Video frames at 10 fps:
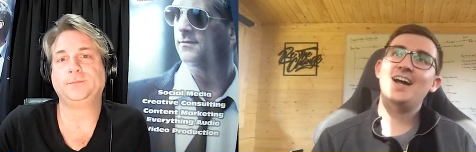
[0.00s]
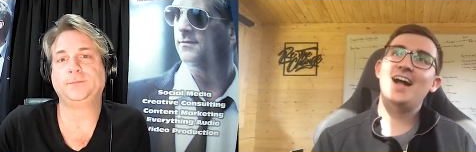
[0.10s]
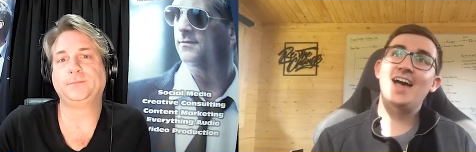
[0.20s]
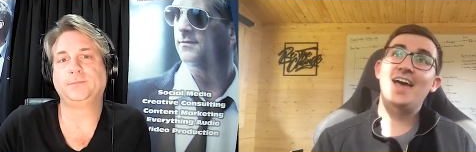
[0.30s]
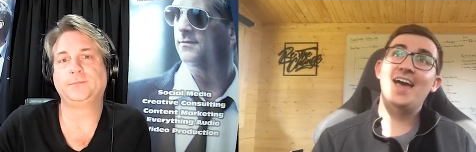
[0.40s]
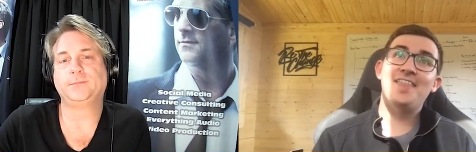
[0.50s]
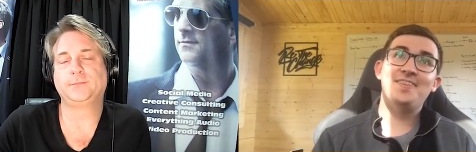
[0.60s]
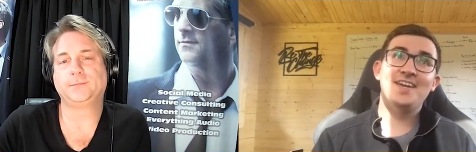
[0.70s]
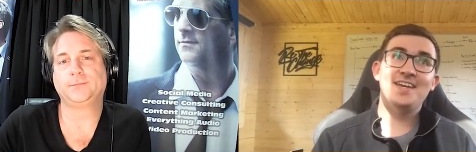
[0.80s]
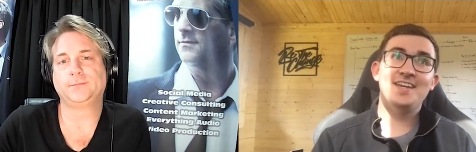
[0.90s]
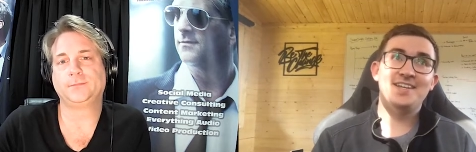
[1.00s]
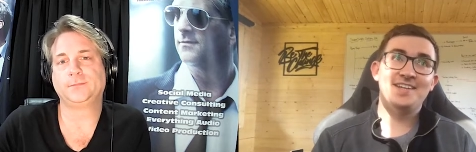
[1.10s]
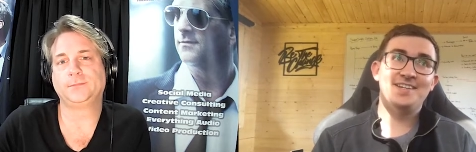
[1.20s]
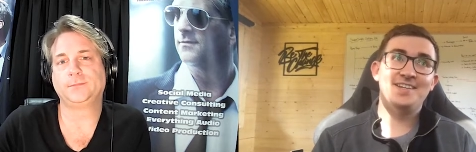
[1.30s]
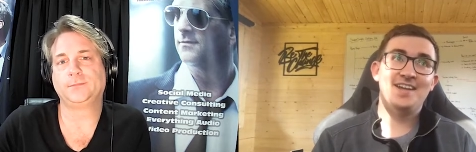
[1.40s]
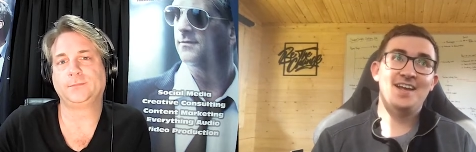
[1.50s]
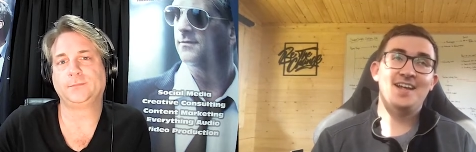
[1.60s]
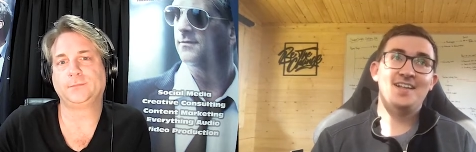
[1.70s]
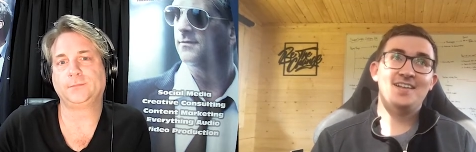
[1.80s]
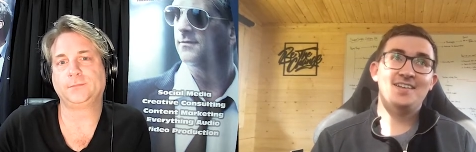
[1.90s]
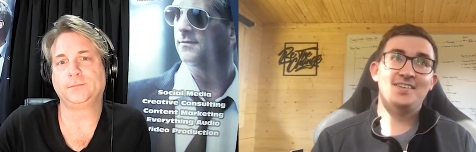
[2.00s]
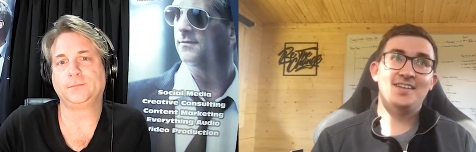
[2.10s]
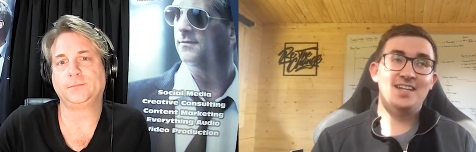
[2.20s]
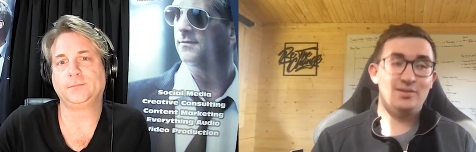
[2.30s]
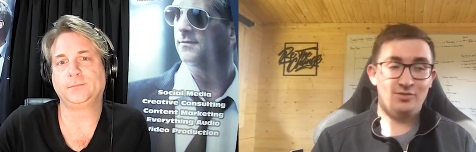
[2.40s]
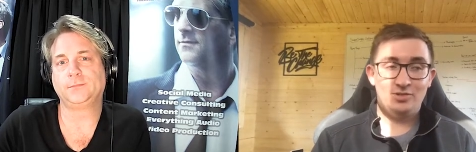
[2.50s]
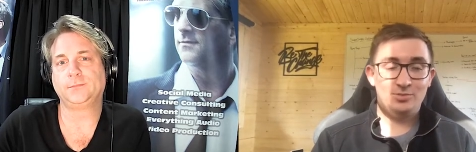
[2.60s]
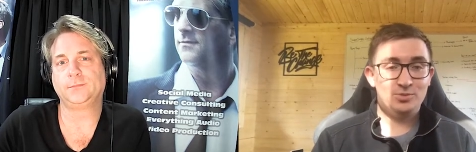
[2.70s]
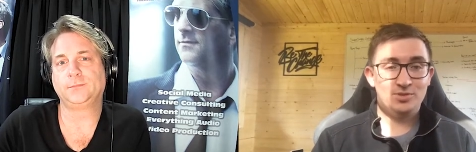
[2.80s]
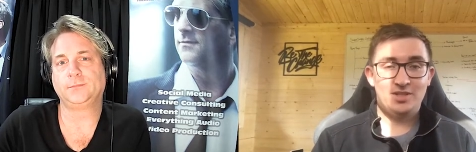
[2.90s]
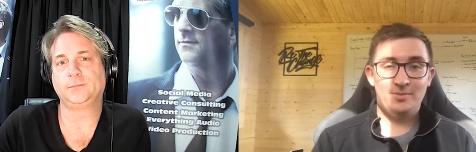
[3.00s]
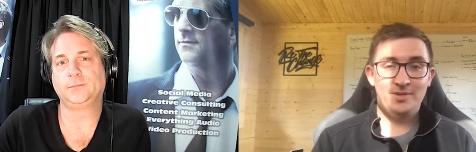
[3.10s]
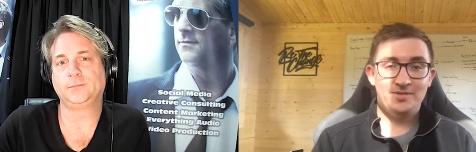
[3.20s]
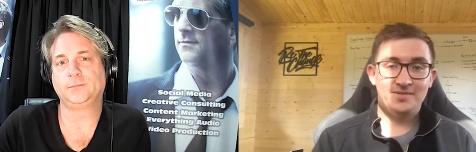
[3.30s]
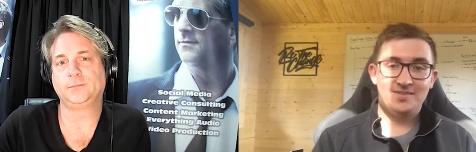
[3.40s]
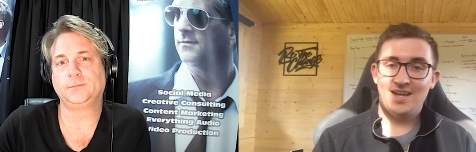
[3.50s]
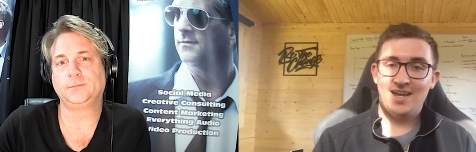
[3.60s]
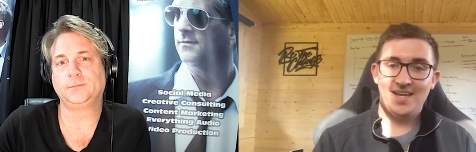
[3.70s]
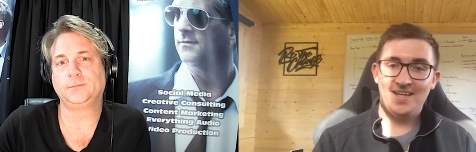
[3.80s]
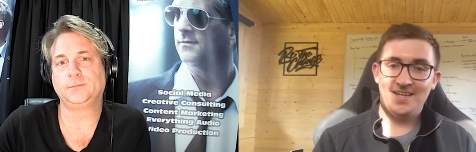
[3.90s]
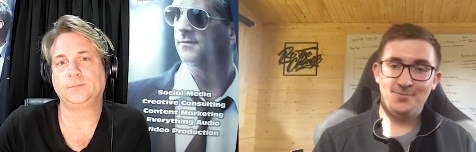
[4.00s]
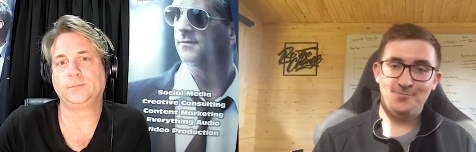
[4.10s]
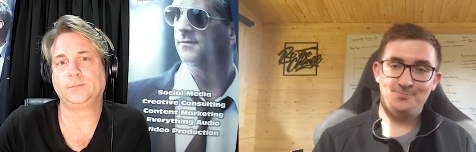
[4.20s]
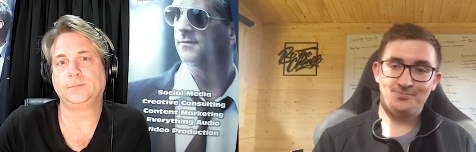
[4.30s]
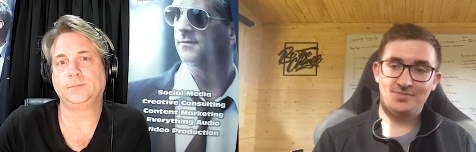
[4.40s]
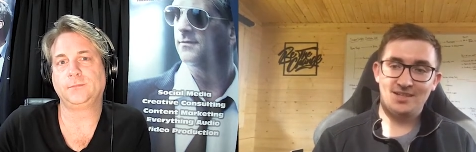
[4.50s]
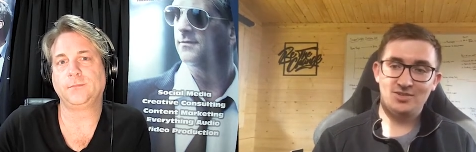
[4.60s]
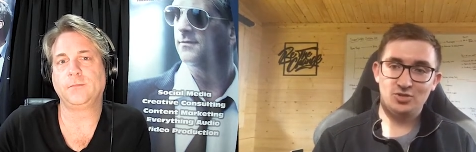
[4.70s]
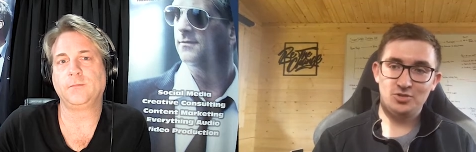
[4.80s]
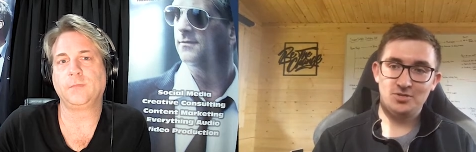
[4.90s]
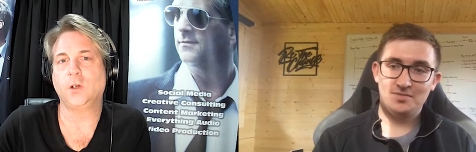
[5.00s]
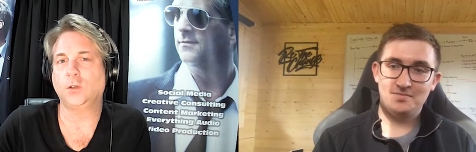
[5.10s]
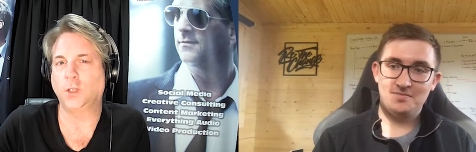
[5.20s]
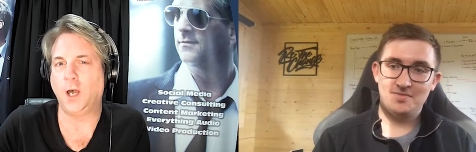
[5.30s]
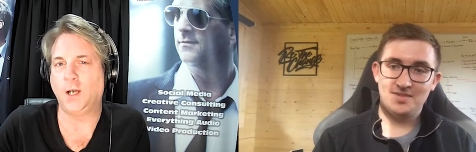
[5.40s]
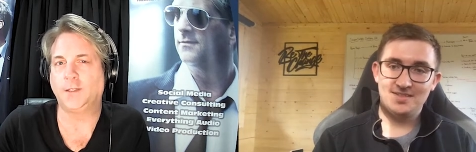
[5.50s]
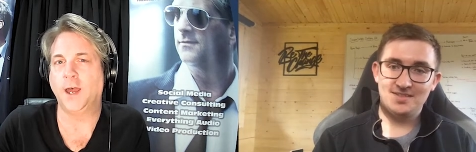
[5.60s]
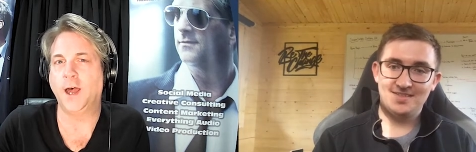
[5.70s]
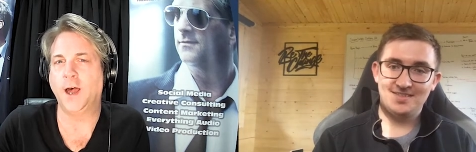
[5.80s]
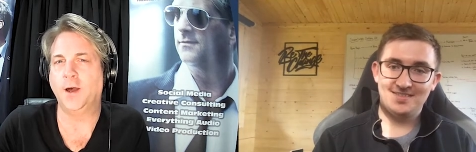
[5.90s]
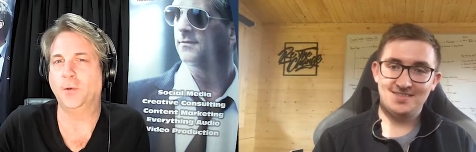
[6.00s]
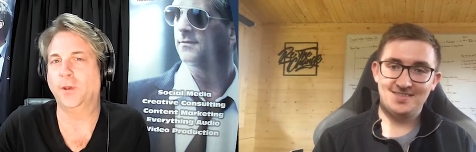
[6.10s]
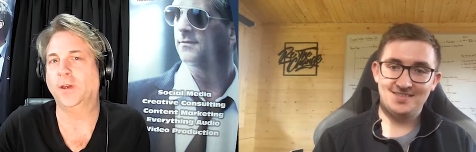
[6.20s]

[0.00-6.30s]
Speaker 1: Uh, and then the inevitable was coming. Um, so lockdown.